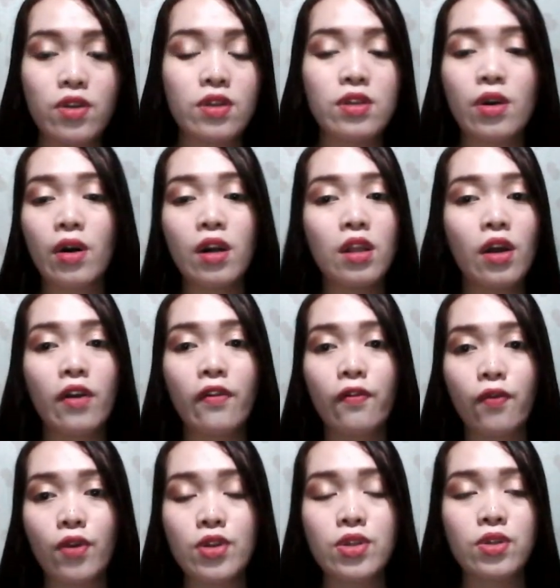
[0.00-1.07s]
There are a lot
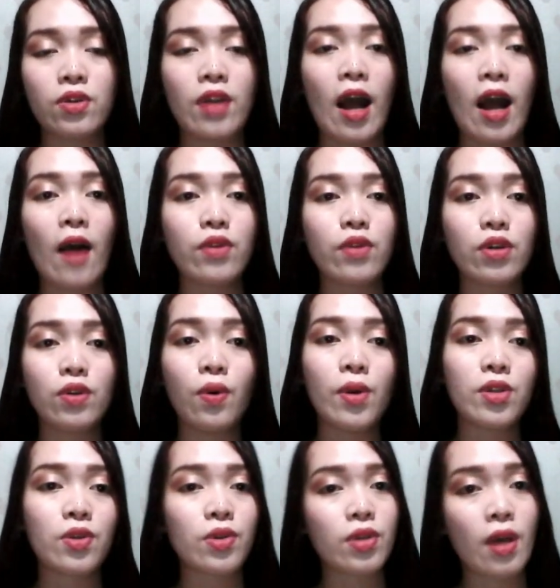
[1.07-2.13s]
of words on how you're going
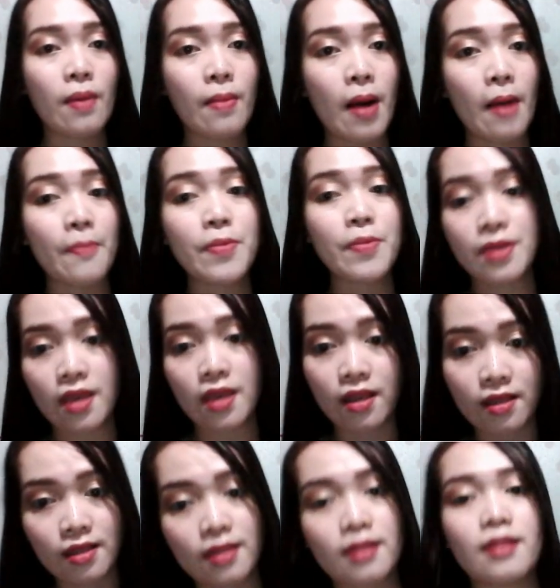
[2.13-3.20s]
to sum up
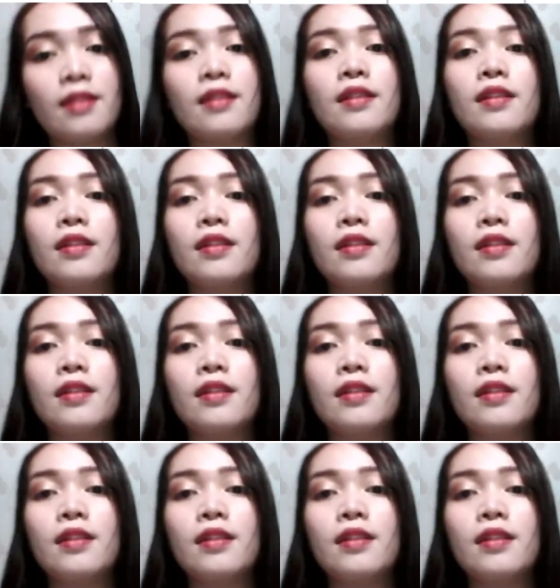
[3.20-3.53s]
things.